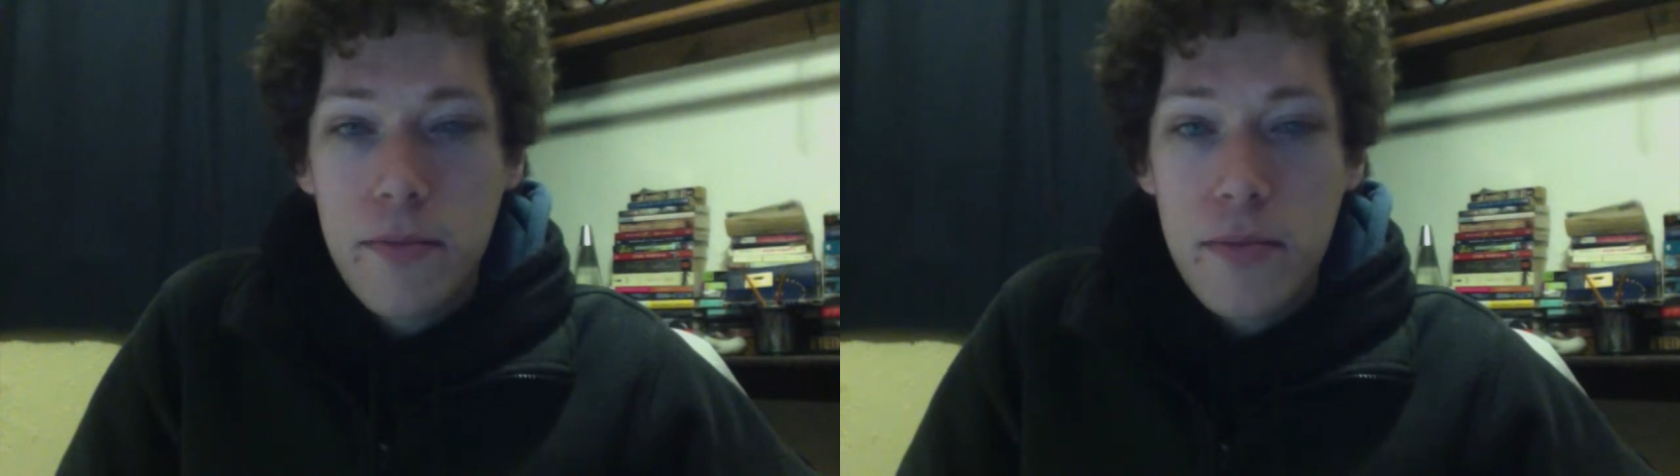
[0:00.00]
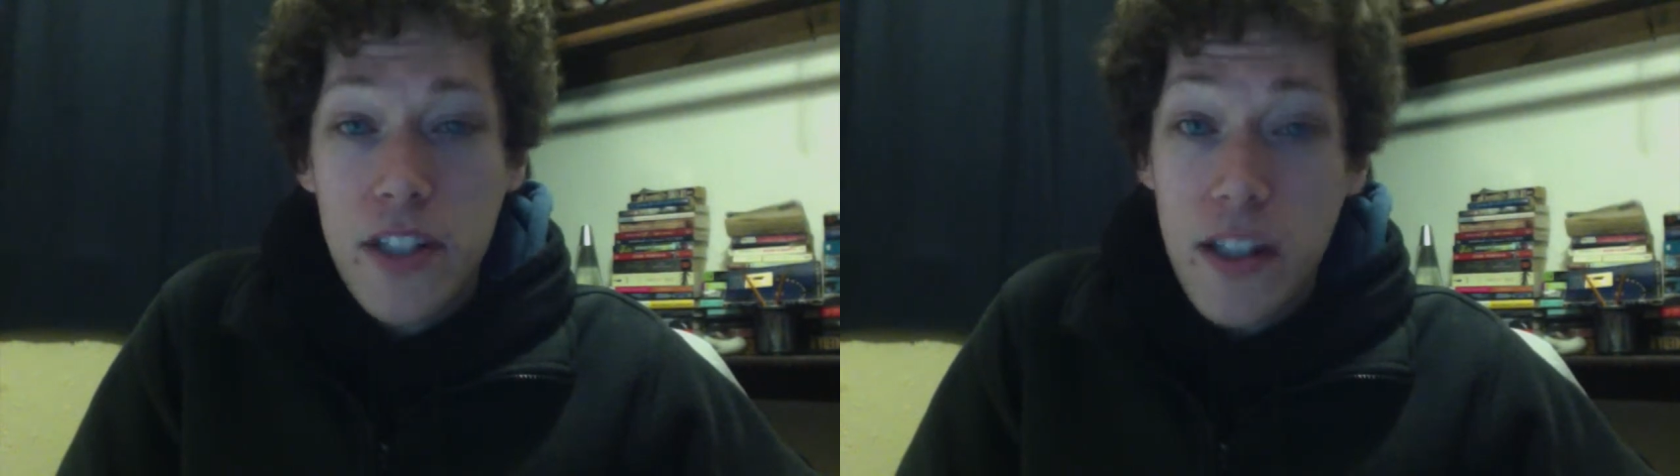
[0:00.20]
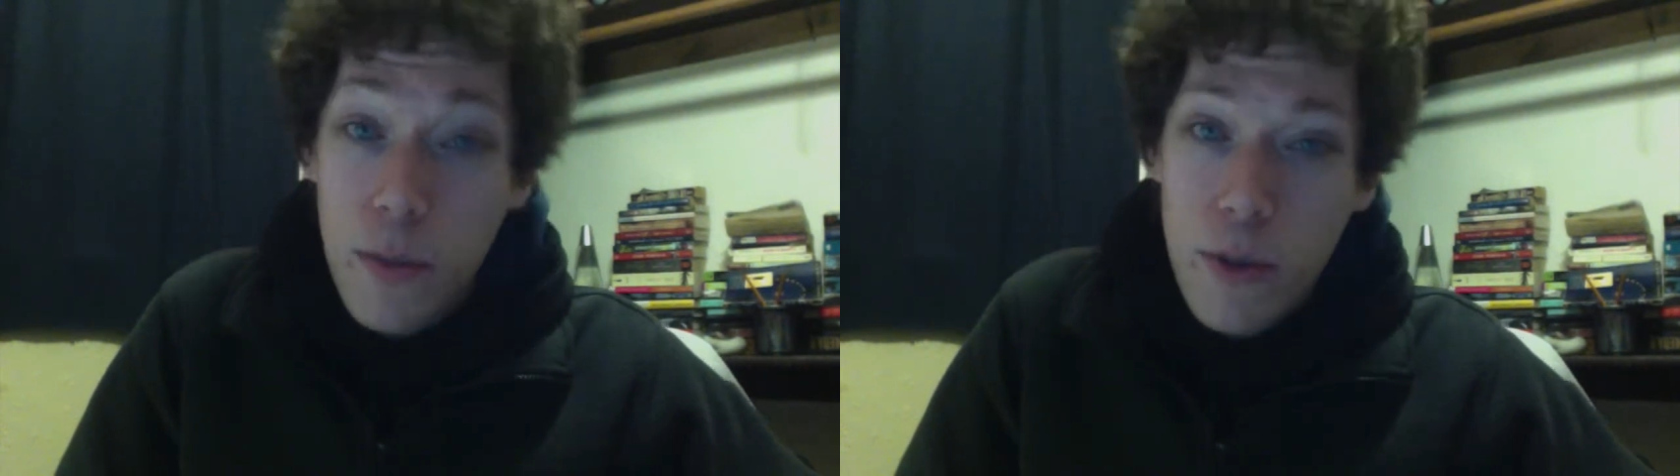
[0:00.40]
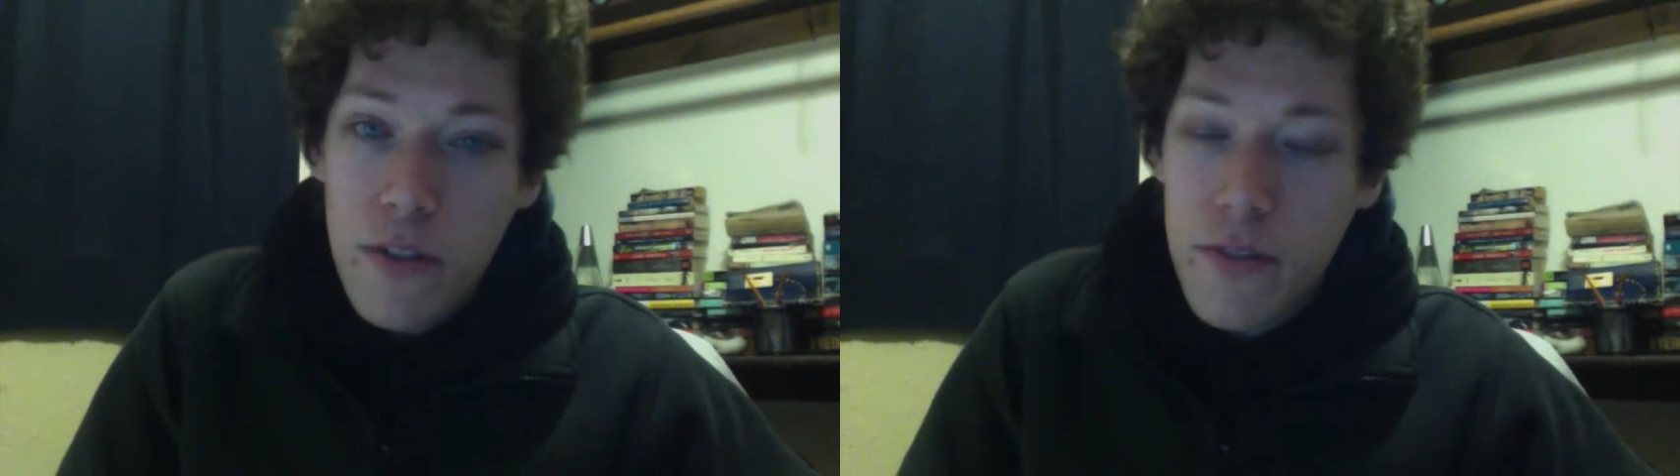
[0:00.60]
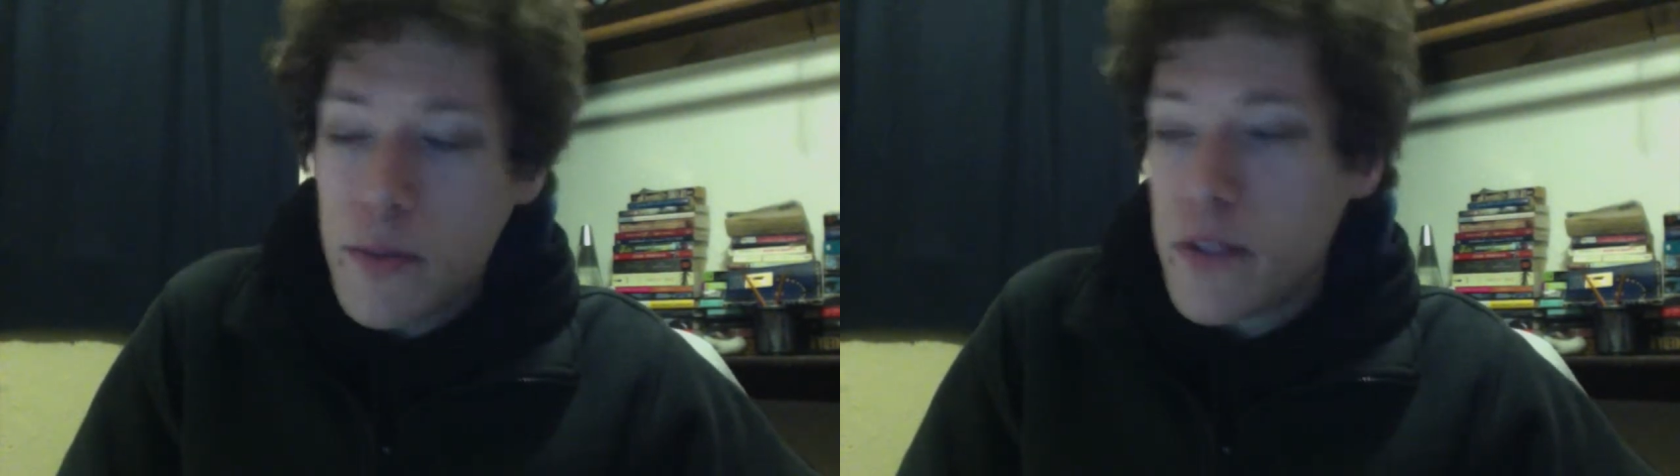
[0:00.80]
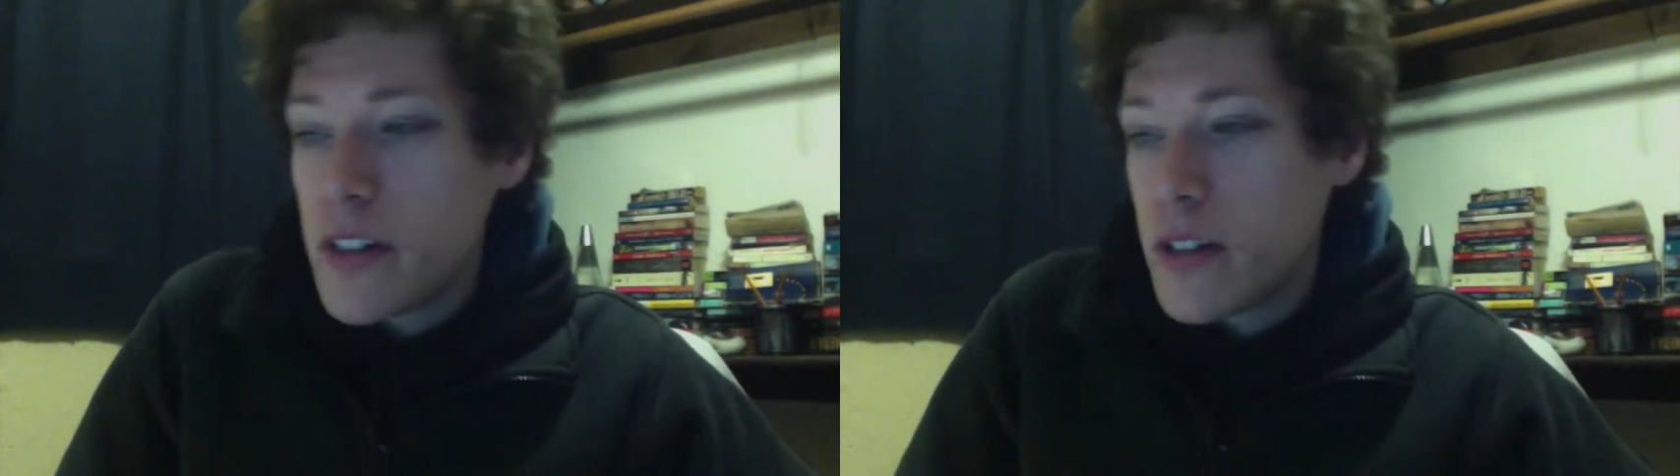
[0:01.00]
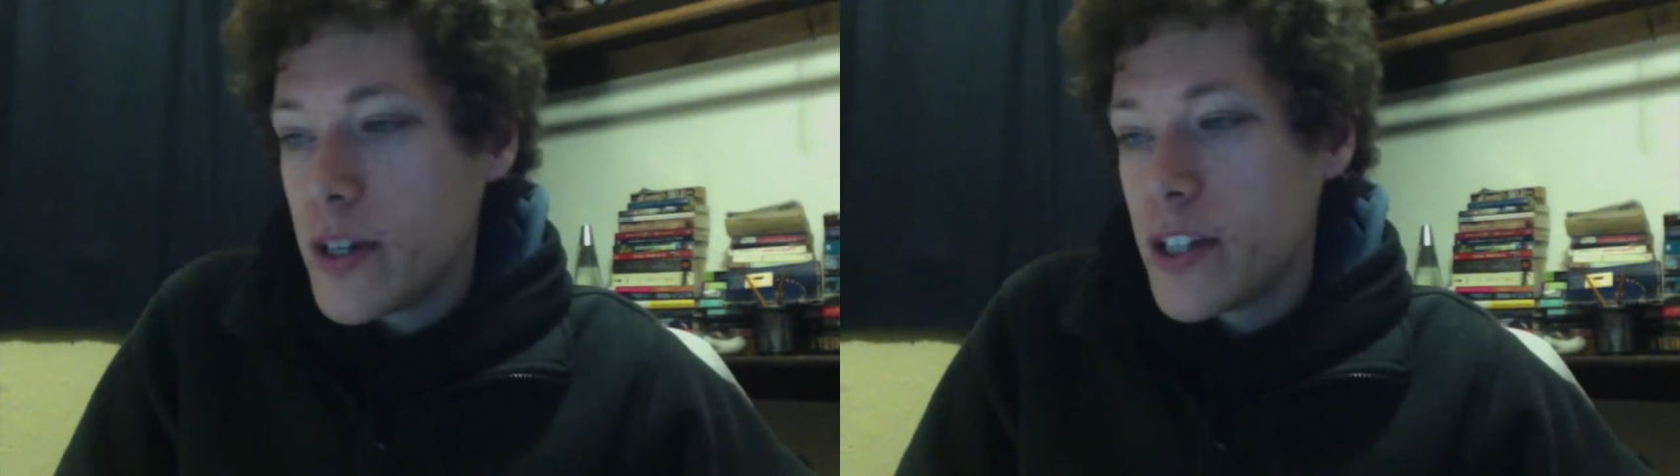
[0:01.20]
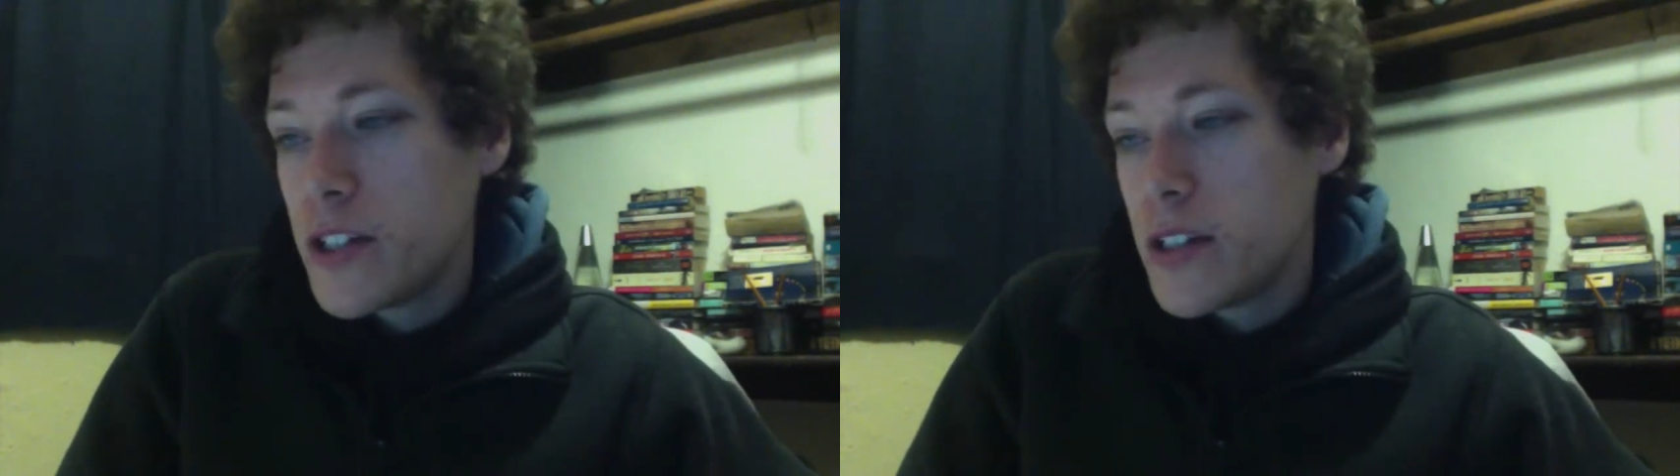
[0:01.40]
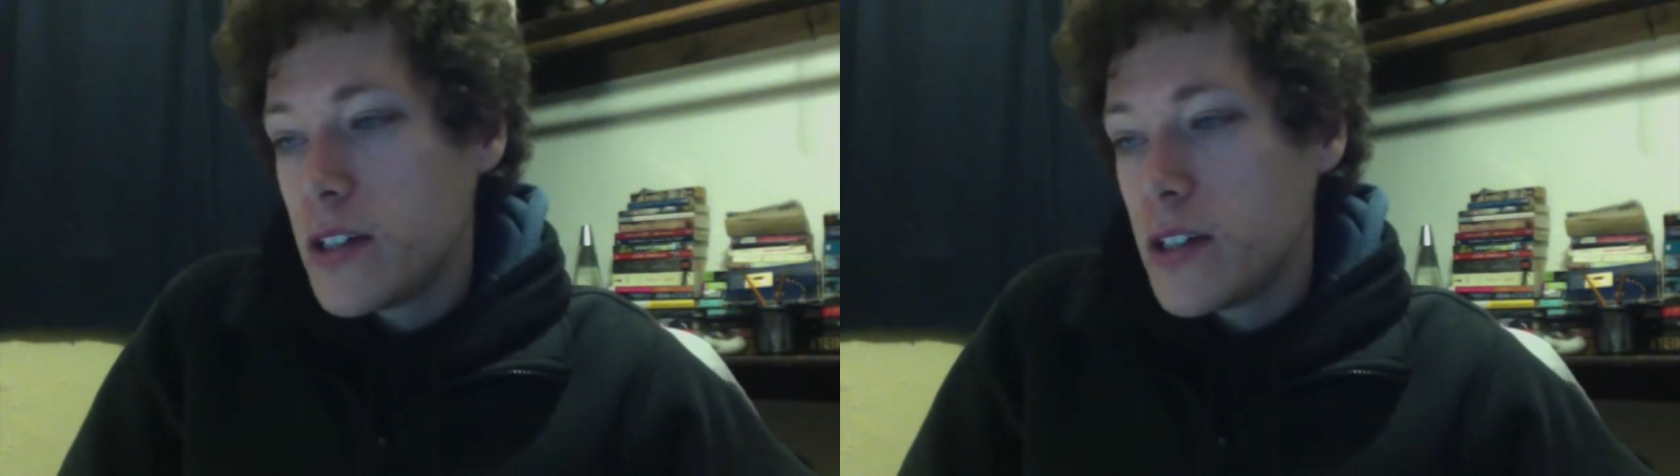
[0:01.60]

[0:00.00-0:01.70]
Singapore from the Federation